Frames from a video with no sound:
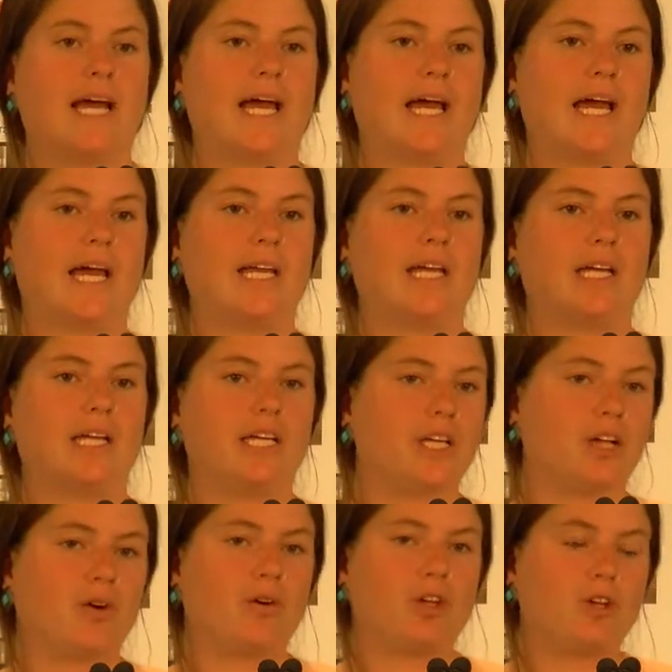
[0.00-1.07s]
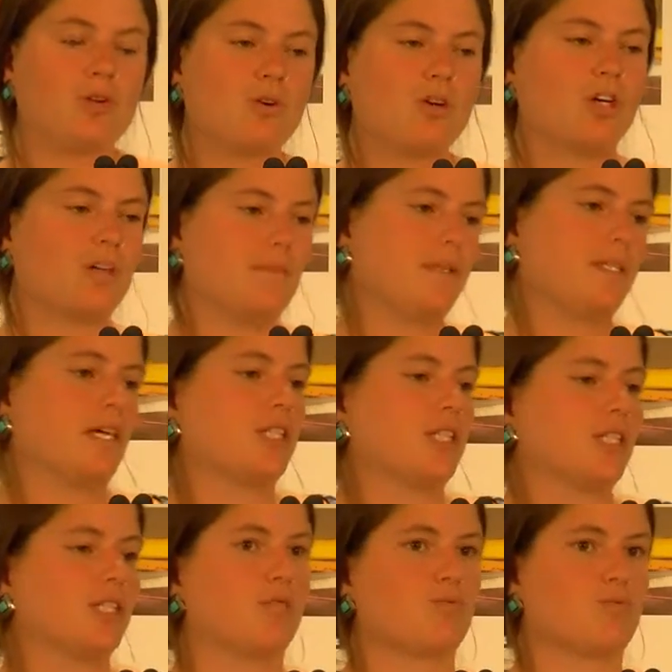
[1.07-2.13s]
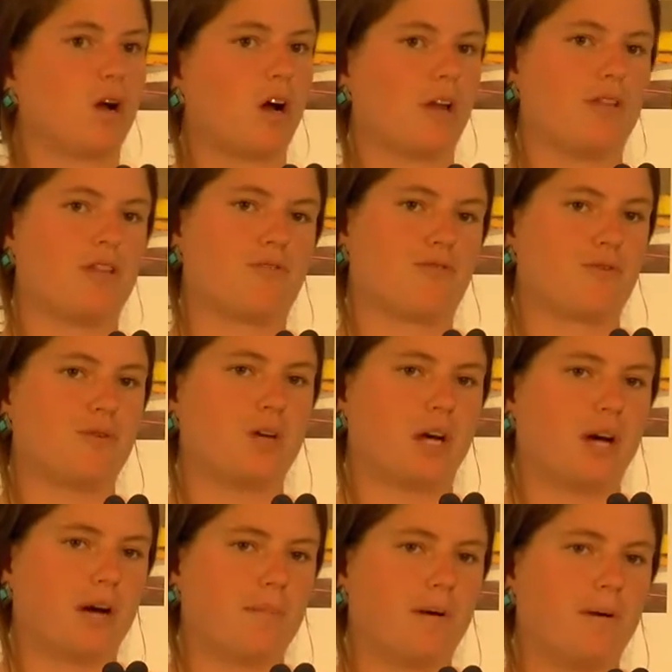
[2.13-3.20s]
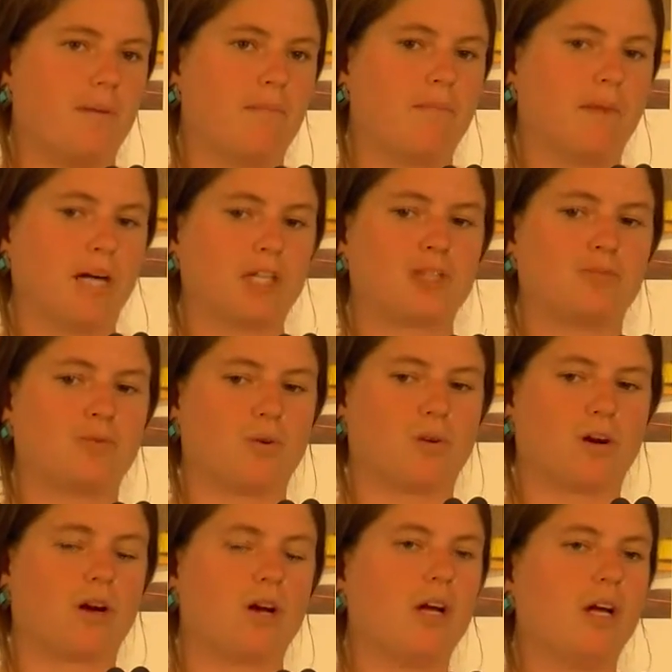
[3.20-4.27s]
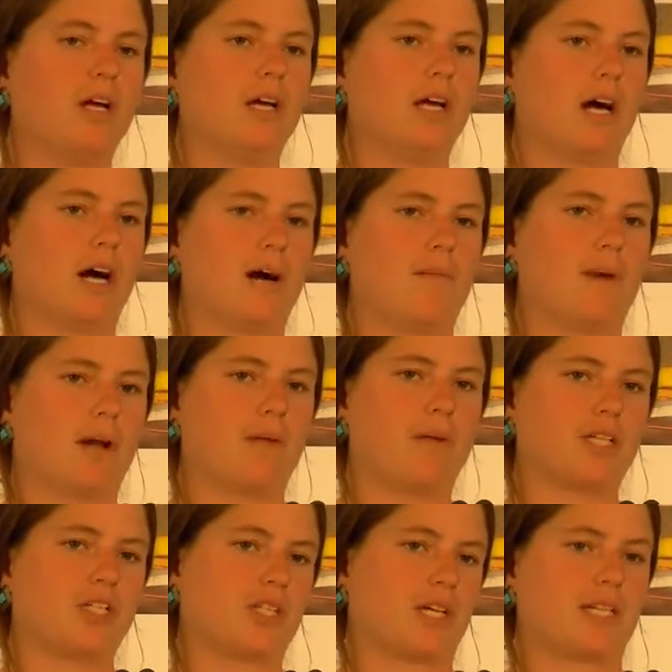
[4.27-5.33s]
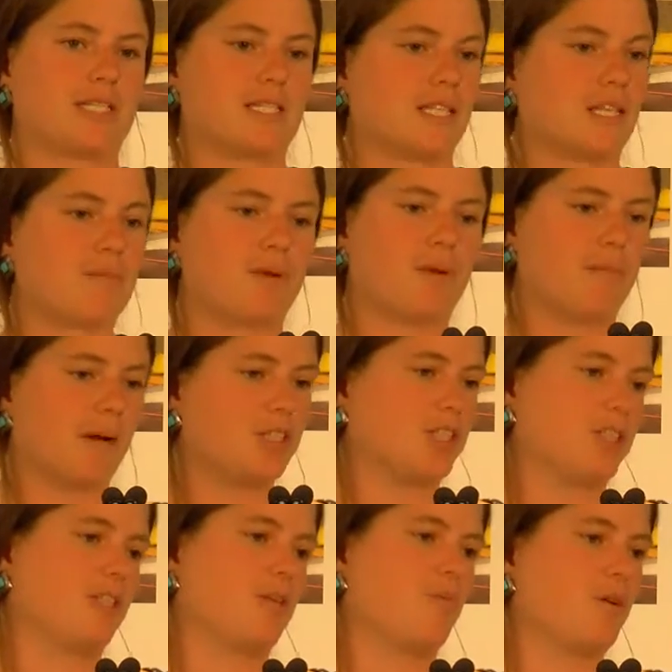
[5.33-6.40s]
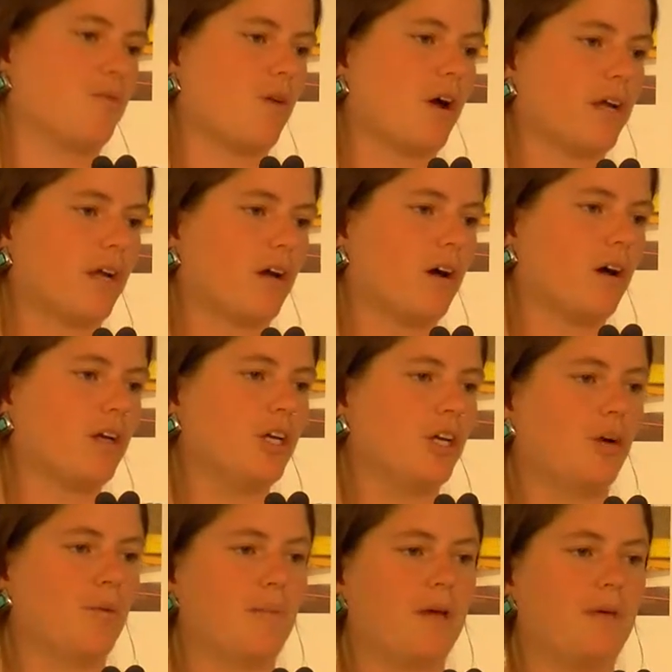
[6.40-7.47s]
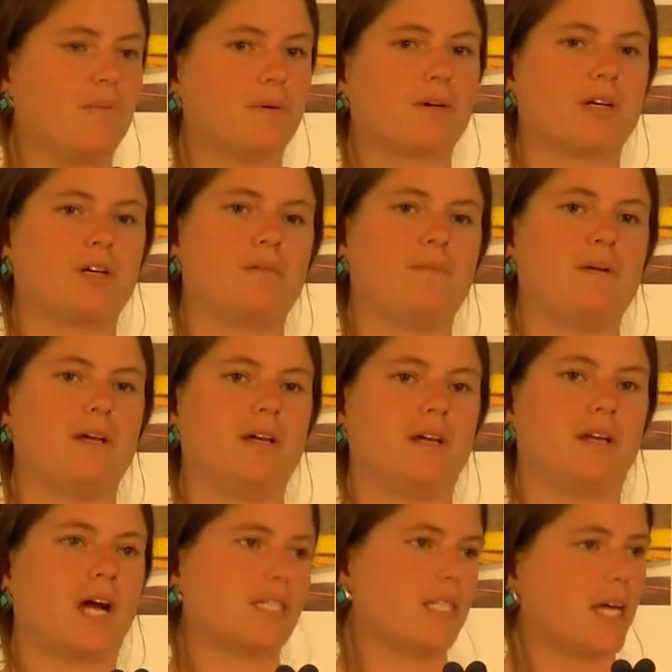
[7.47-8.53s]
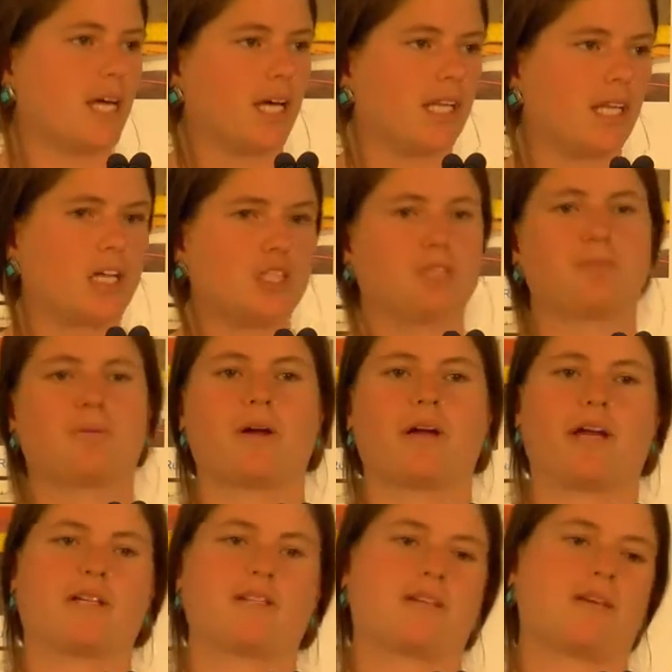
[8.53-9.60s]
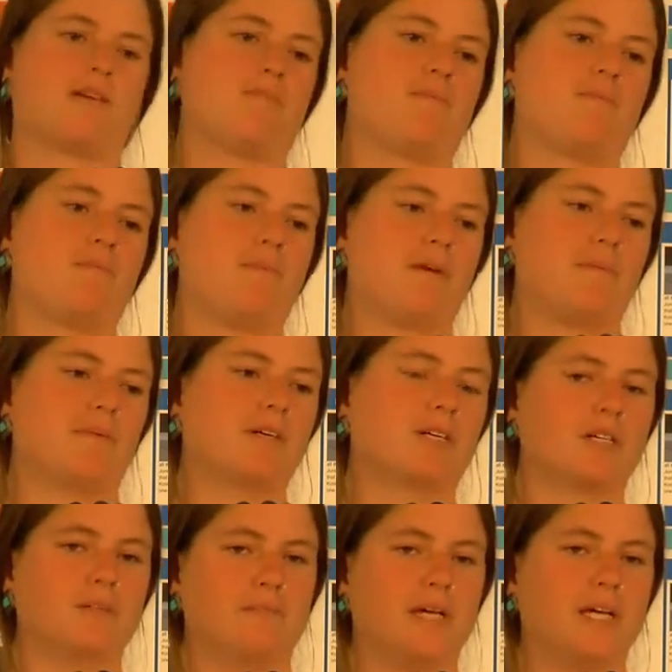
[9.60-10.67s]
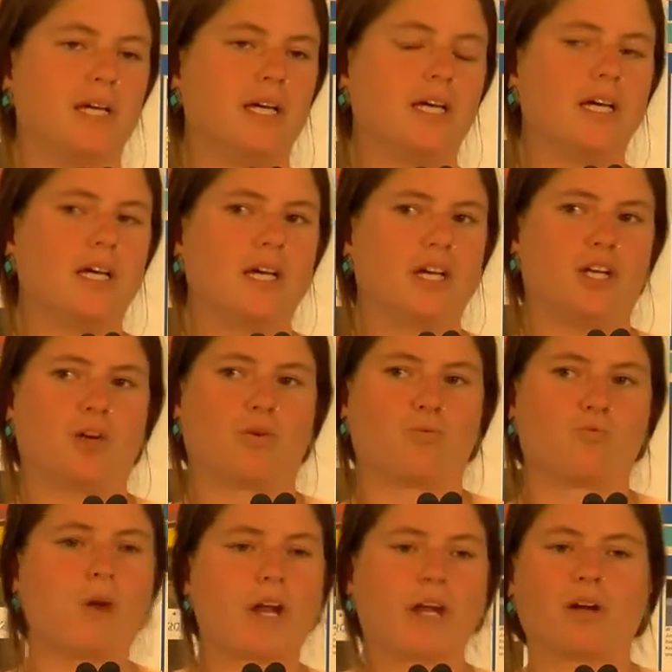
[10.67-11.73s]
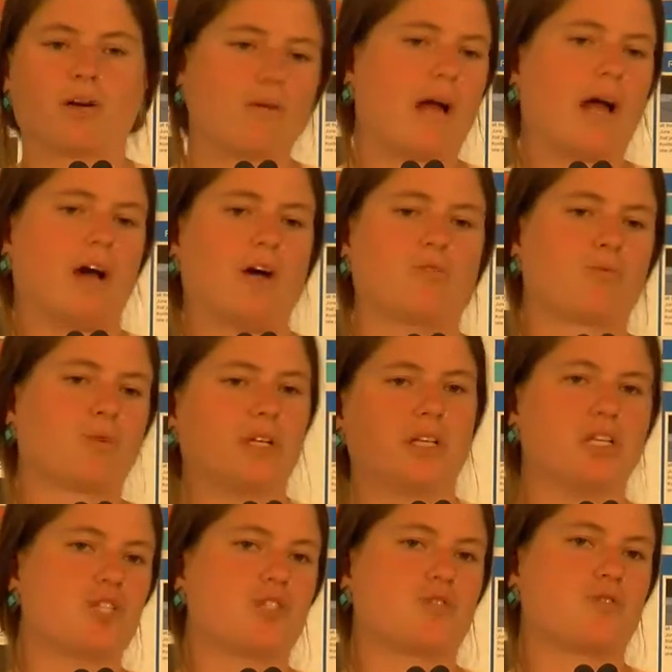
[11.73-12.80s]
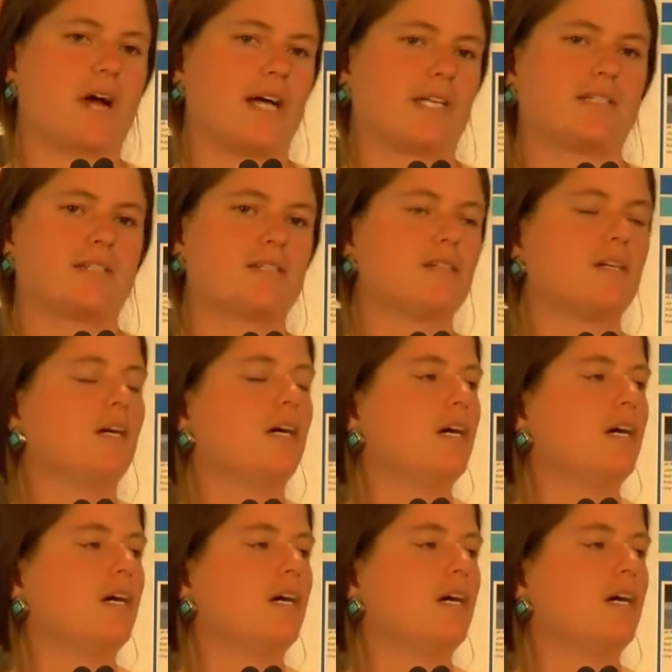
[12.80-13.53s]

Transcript: And, you could potentially run the Food Hub much more on a much slimmer budget than we run it on. People could be not taking lunch breaks. People could be, running around really stressed.